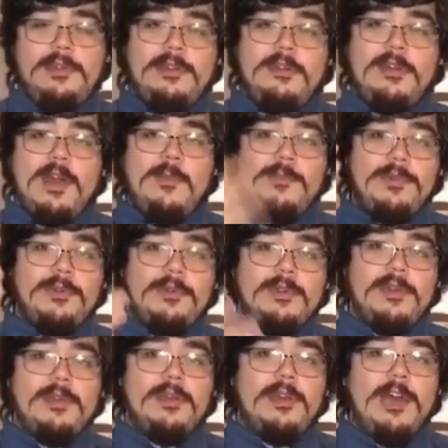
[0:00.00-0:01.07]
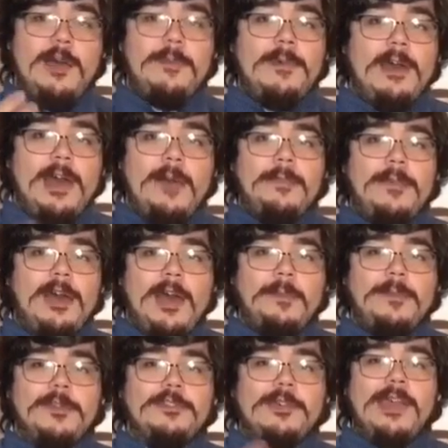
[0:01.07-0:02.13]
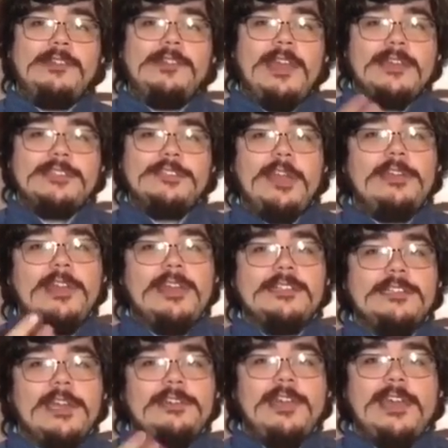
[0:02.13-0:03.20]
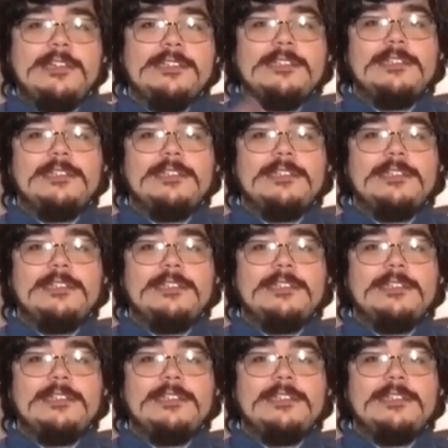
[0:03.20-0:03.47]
up, up, up, up. You're drying your hands, drying your hands, drying your hands.